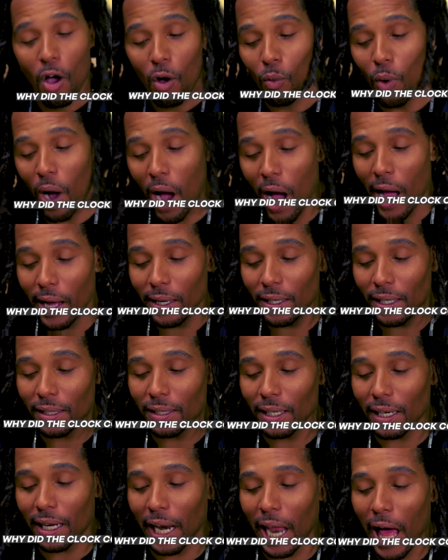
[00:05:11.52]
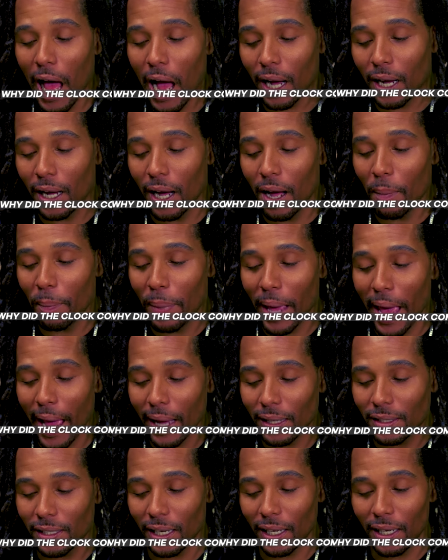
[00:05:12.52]
Why did the clock come
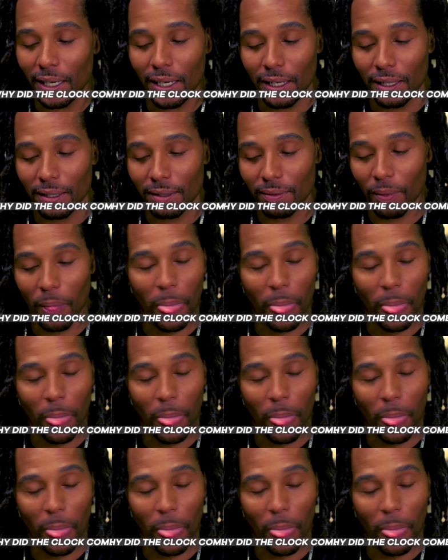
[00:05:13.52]
back to eat?